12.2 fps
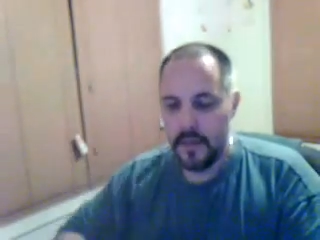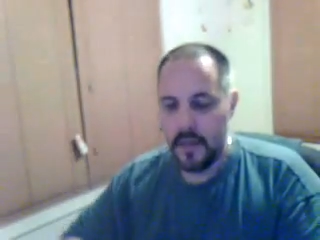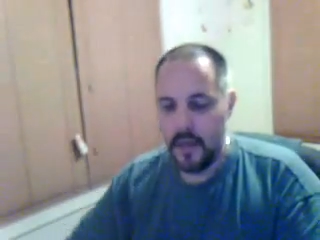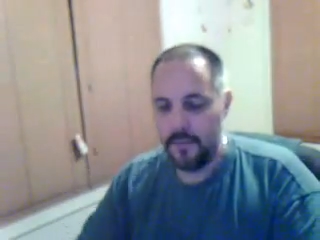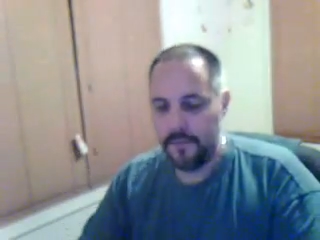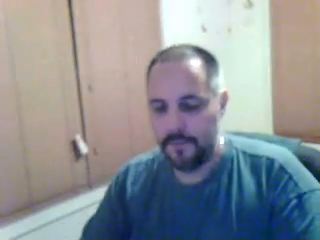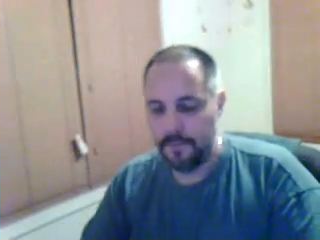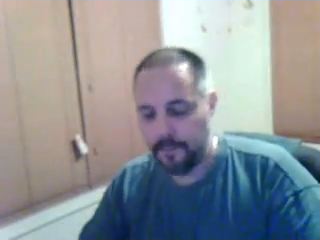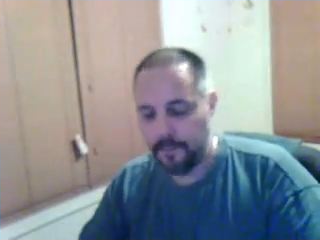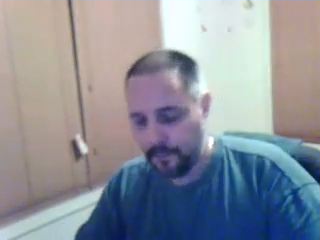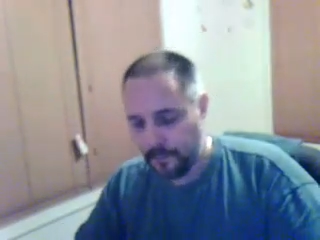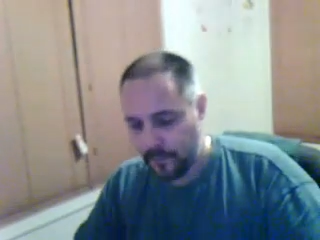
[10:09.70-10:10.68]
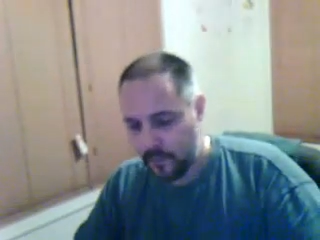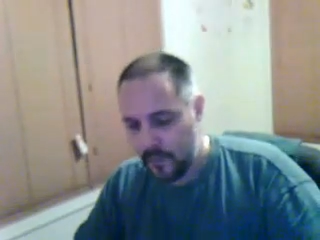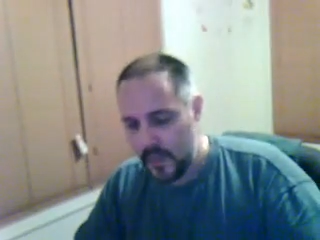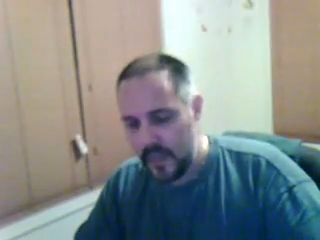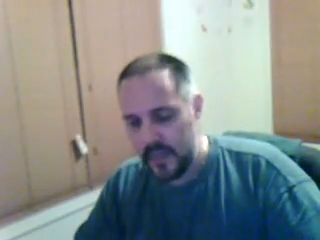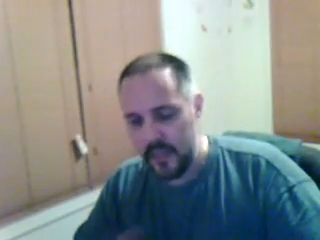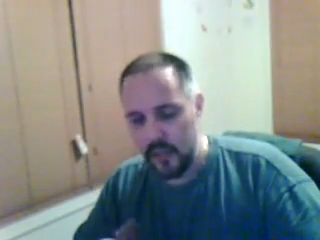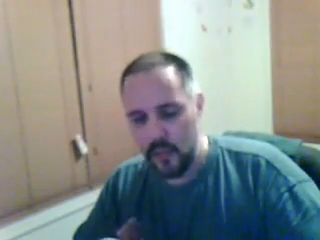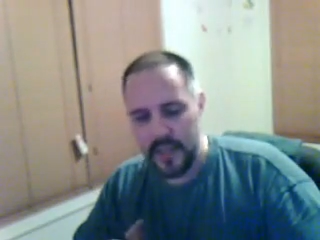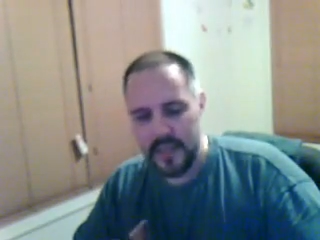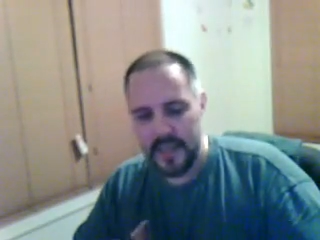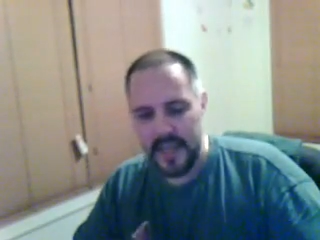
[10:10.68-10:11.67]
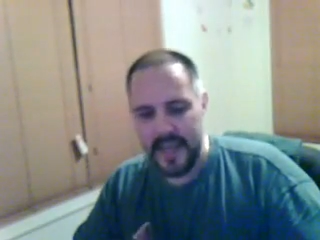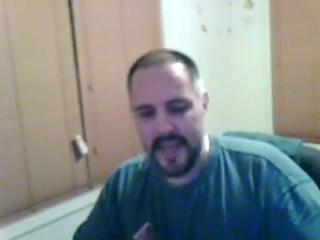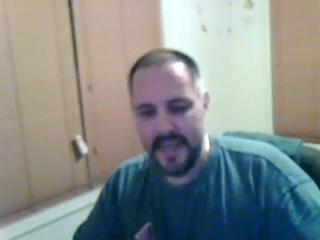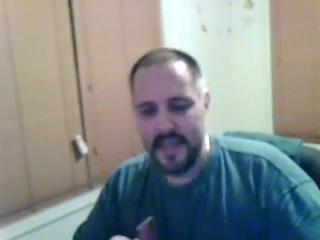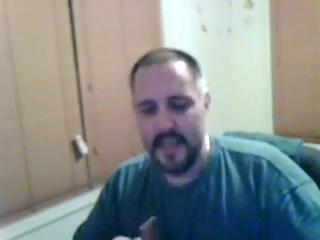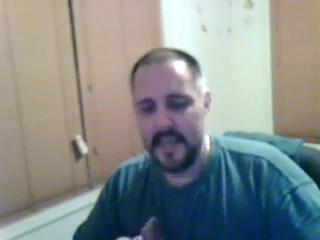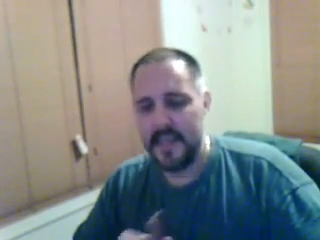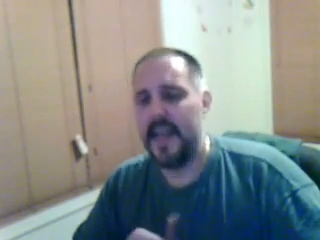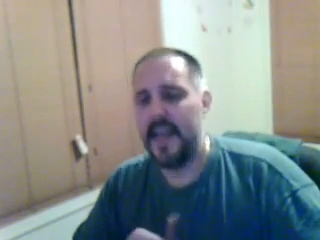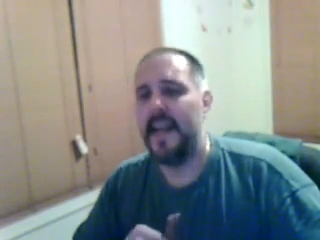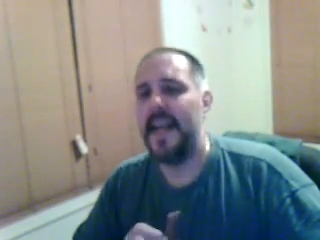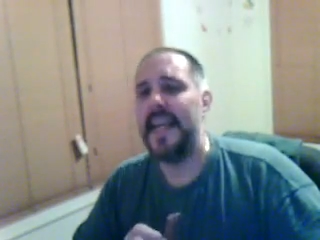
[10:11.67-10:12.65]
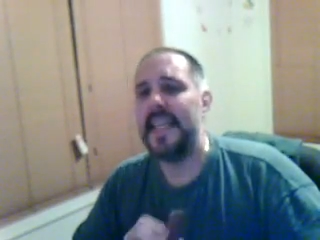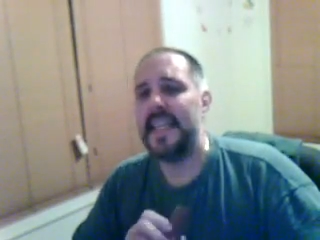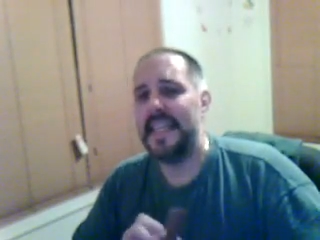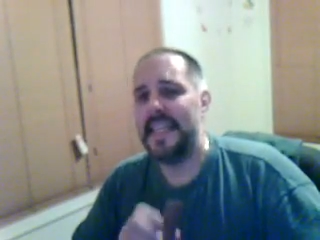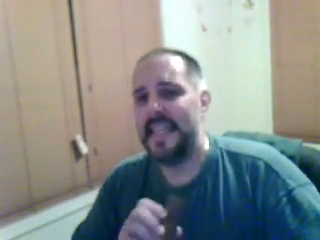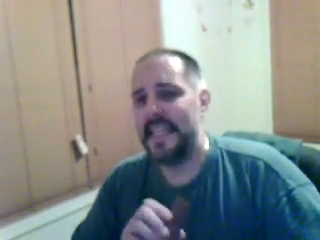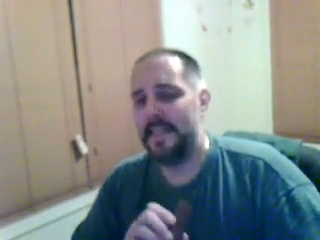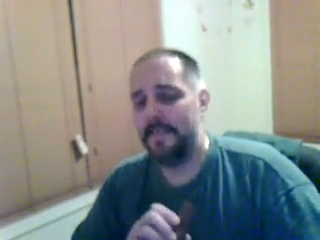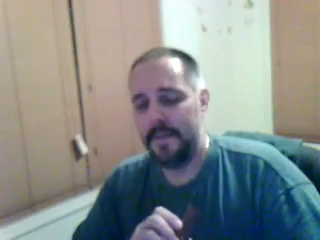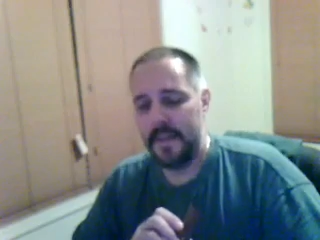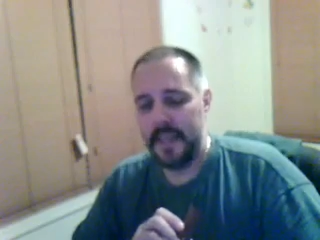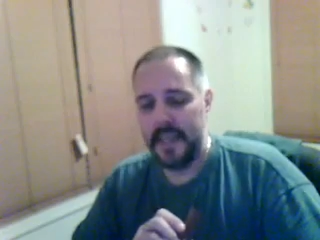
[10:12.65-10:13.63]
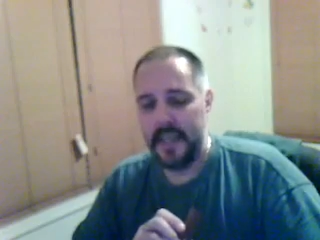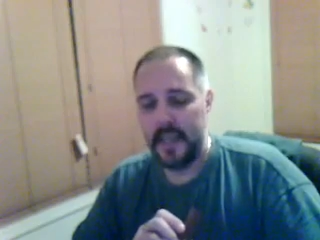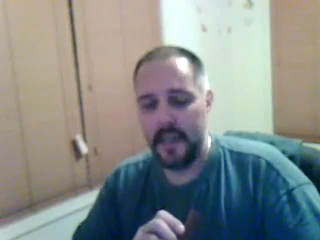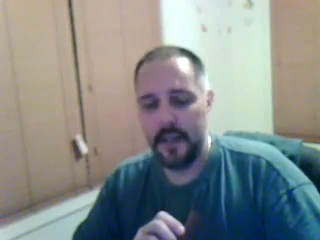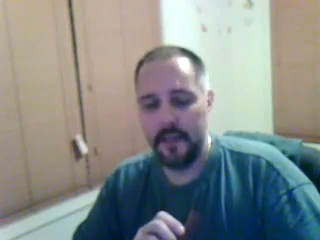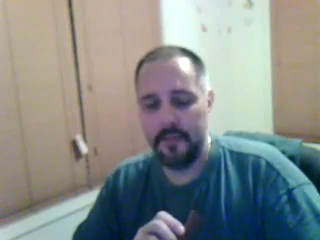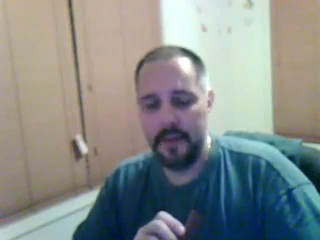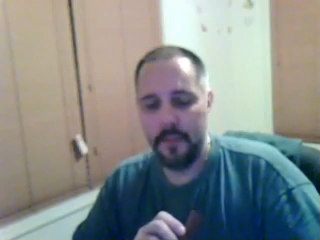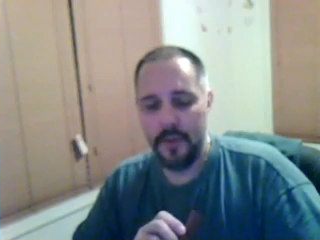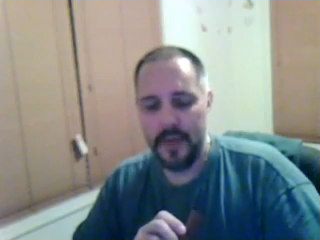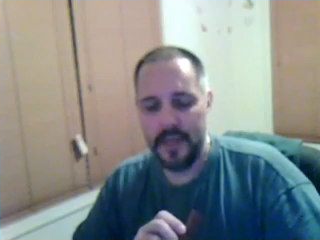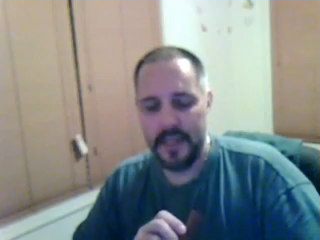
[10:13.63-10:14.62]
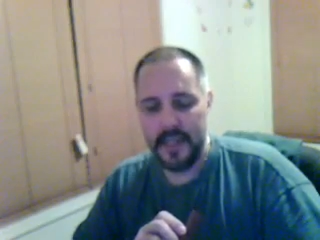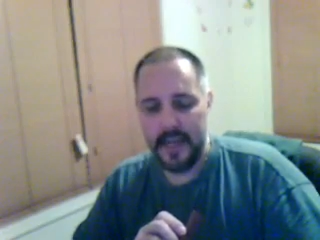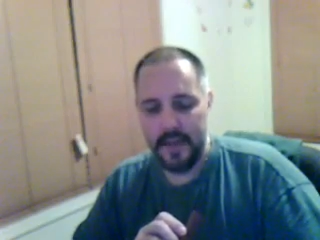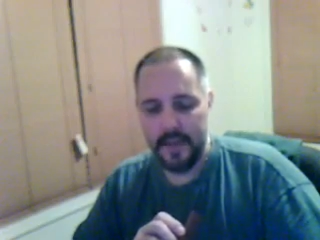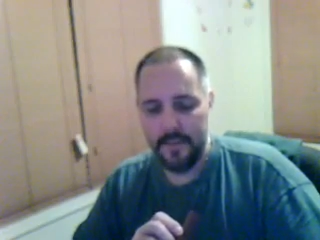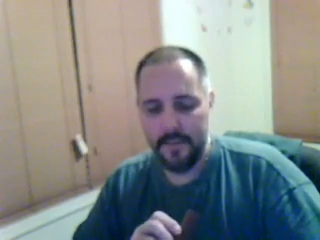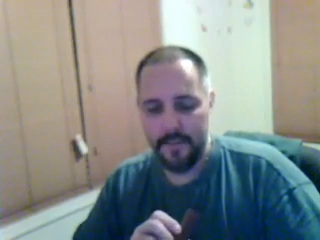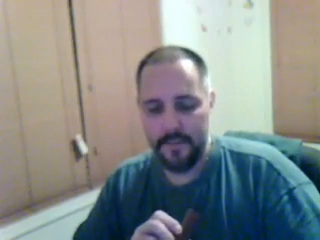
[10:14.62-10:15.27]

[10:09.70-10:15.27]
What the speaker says: So, I do want to say it does take an 18650 3.7